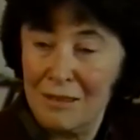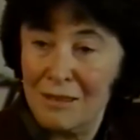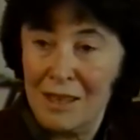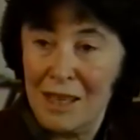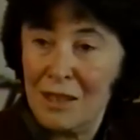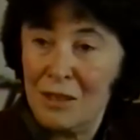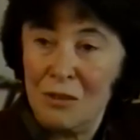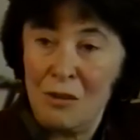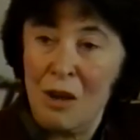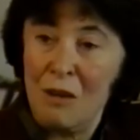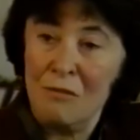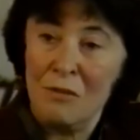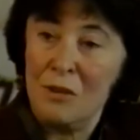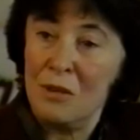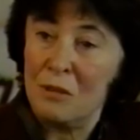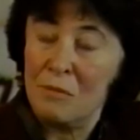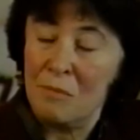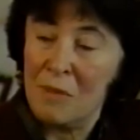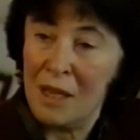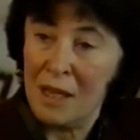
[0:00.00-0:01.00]
that
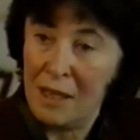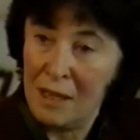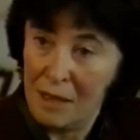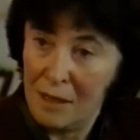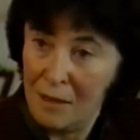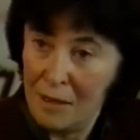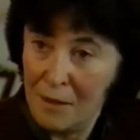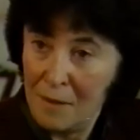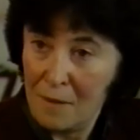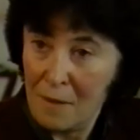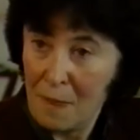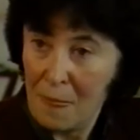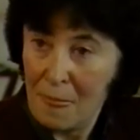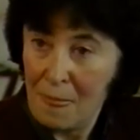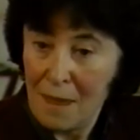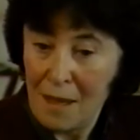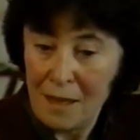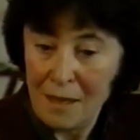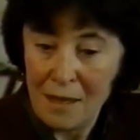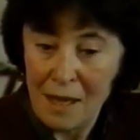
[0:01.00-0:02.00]
covered me,
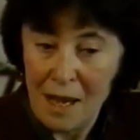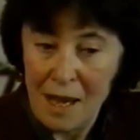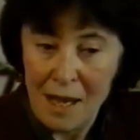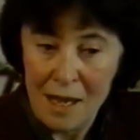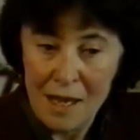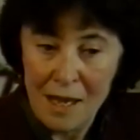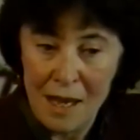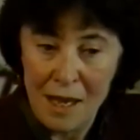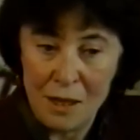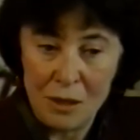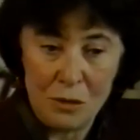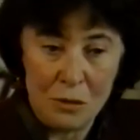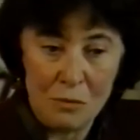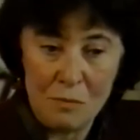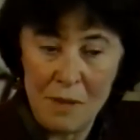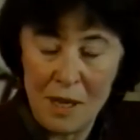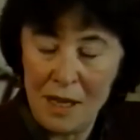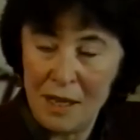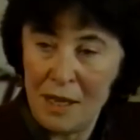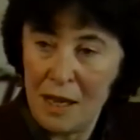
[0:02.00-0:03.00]
and I had
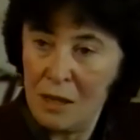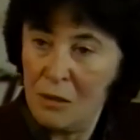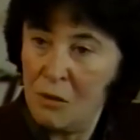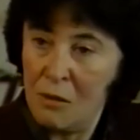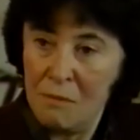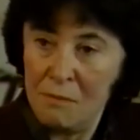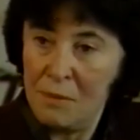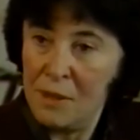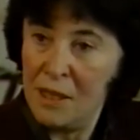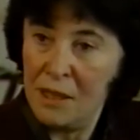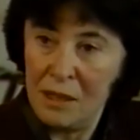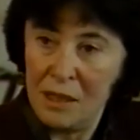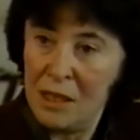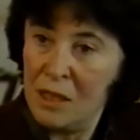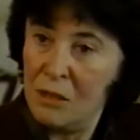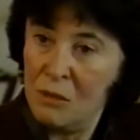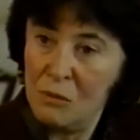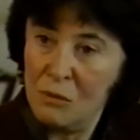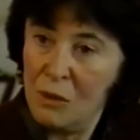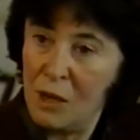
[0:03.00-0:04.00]
to make a
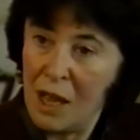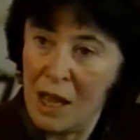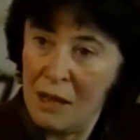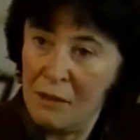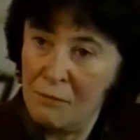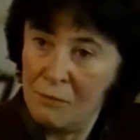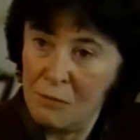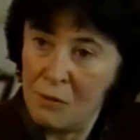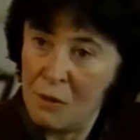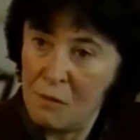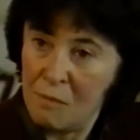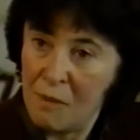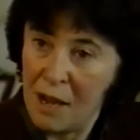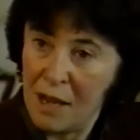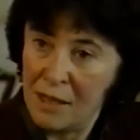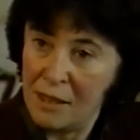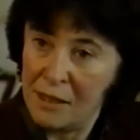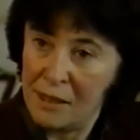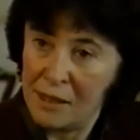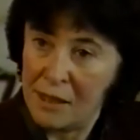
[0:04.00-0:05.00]
completely new life for
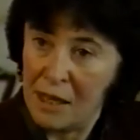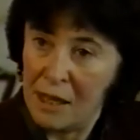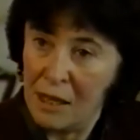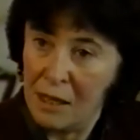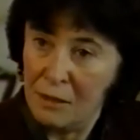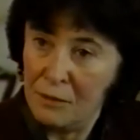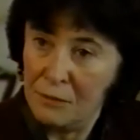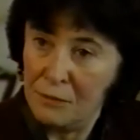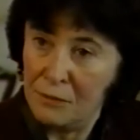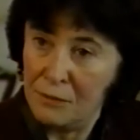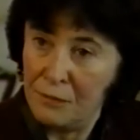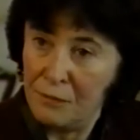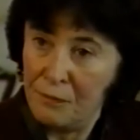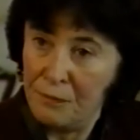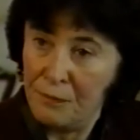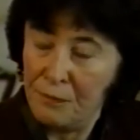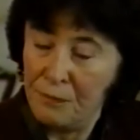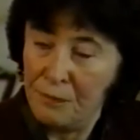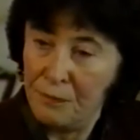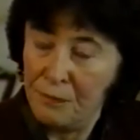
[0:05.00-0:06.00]
myself.
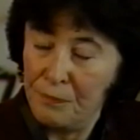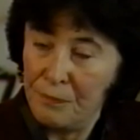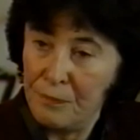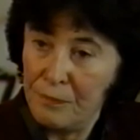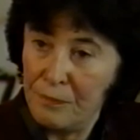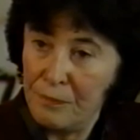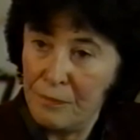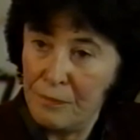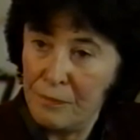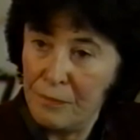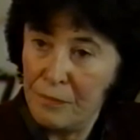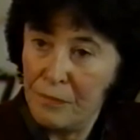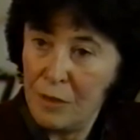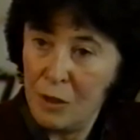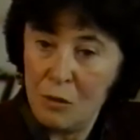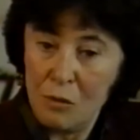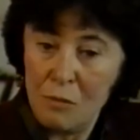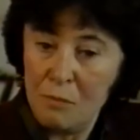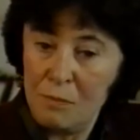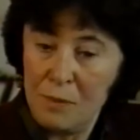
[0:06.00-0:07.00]

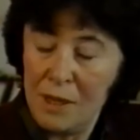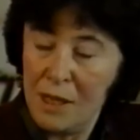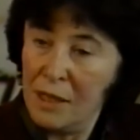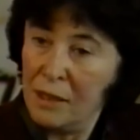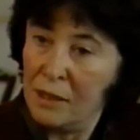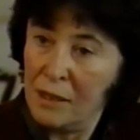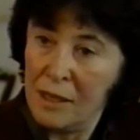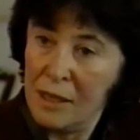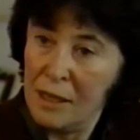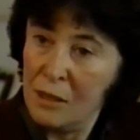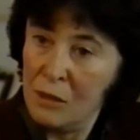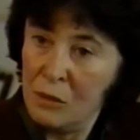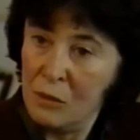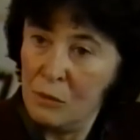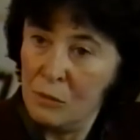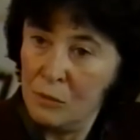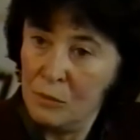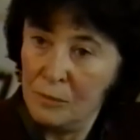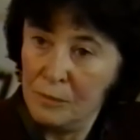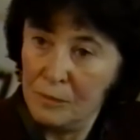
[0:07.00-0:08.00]
Completely
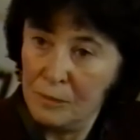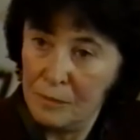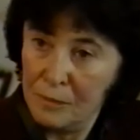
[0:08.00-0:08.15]
new.